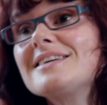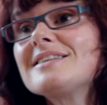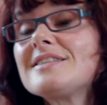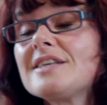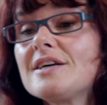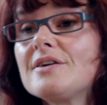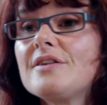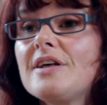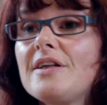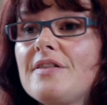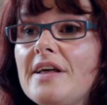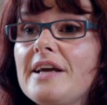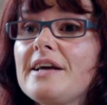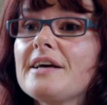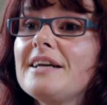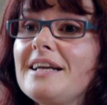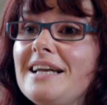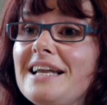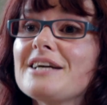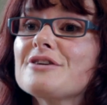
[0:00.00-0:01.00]
so then they
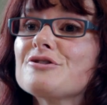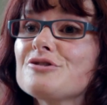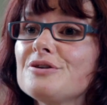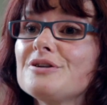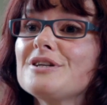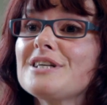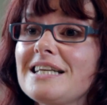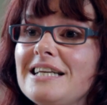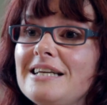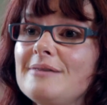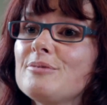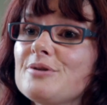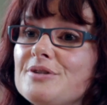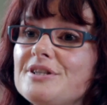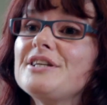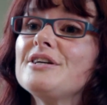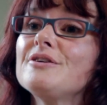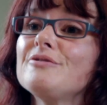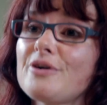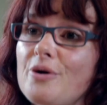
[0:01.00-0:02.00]
can electronically
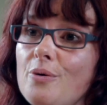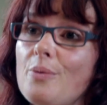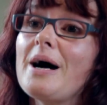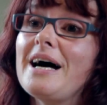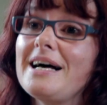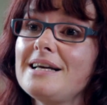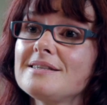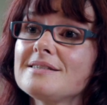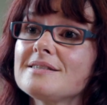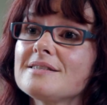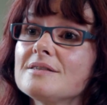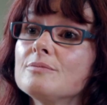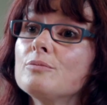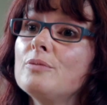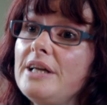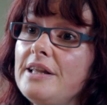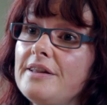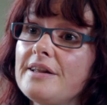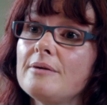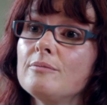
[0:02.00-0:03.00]
put in a request, and
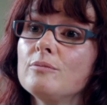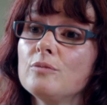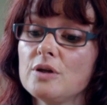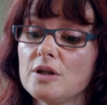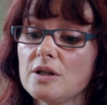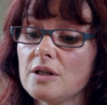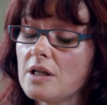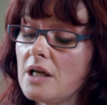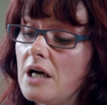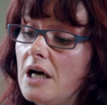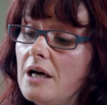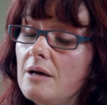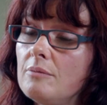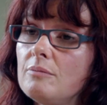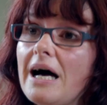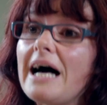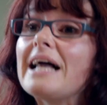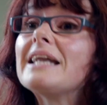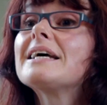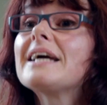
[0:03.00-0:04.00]
we then will
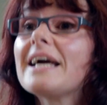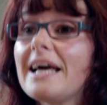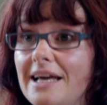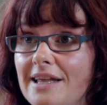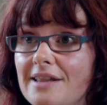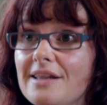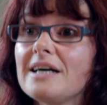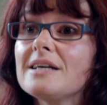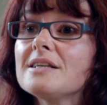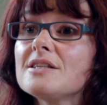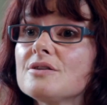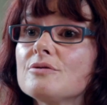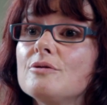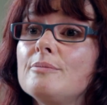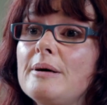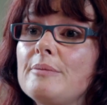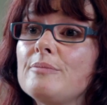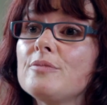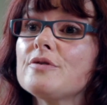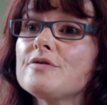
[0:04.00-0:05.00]
allocate that to a
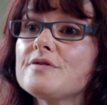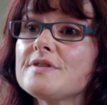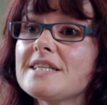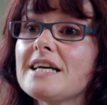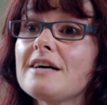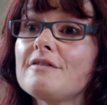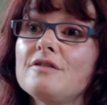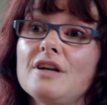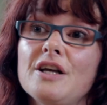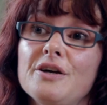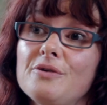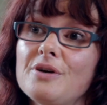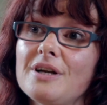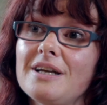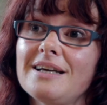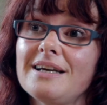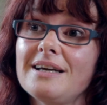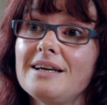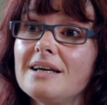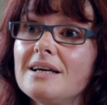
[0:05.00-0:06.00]
member of staff
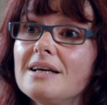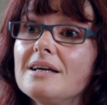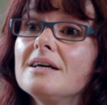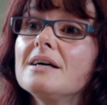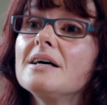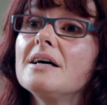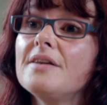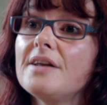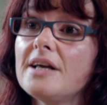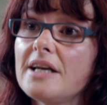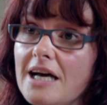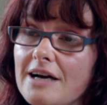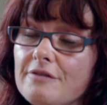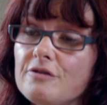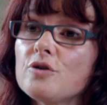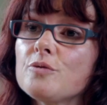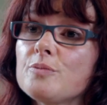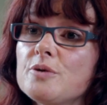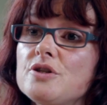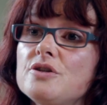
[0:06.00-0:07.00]
locally, and then have
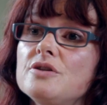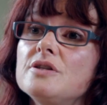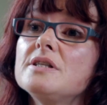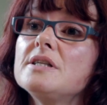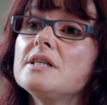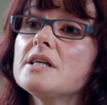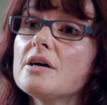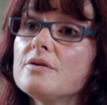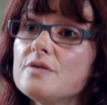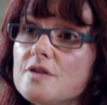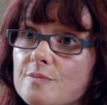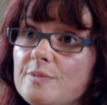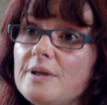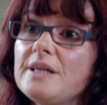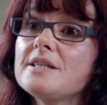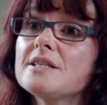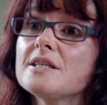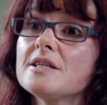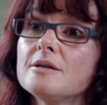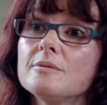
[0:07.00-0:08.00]
an opportunity to go and
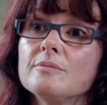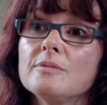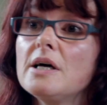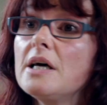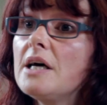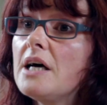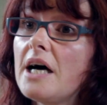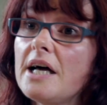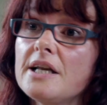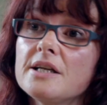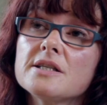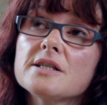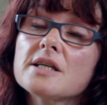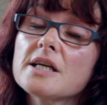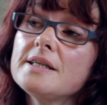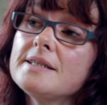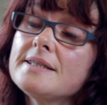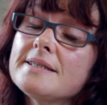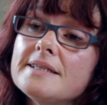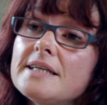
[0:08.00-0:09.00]
speak to them and
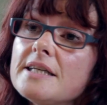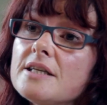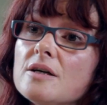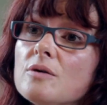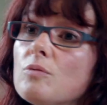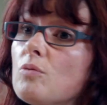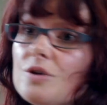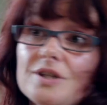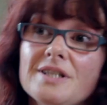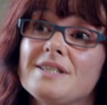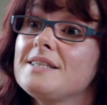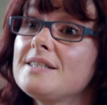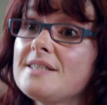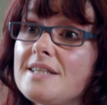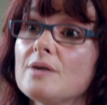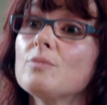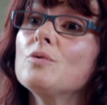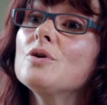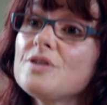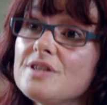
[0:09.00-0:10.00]
consider what it is
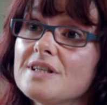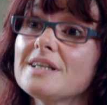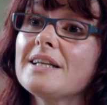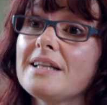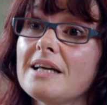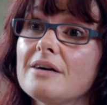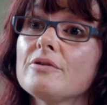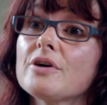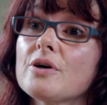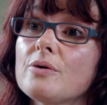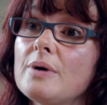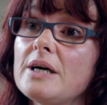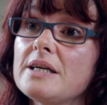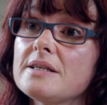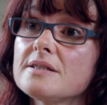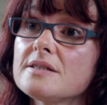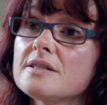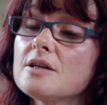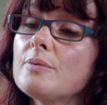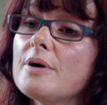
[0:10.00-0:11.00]
they're wanting in that
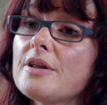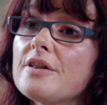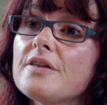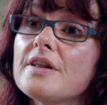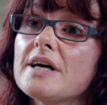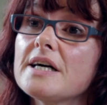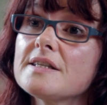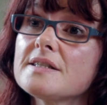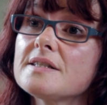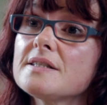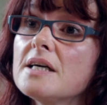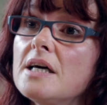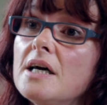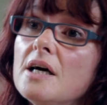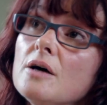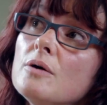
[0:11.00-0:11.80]
request. So whether that's